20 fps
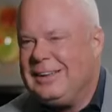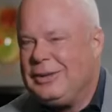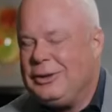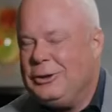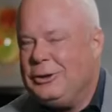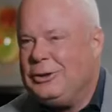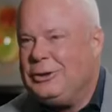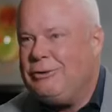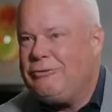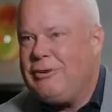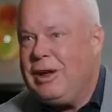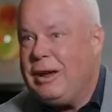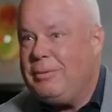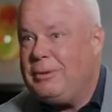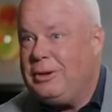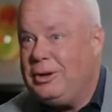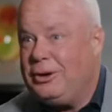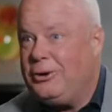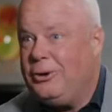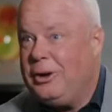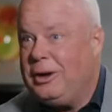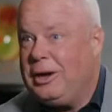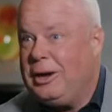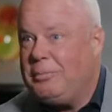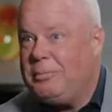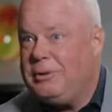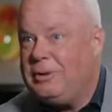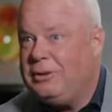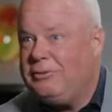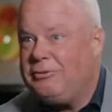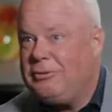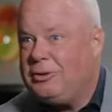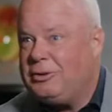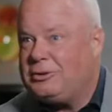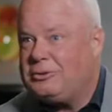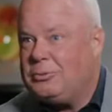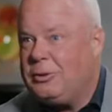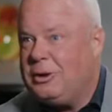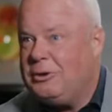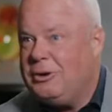Like you and your family are going up in the
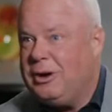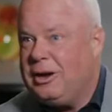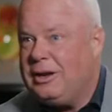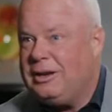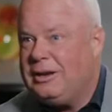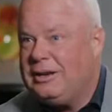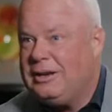first one, right?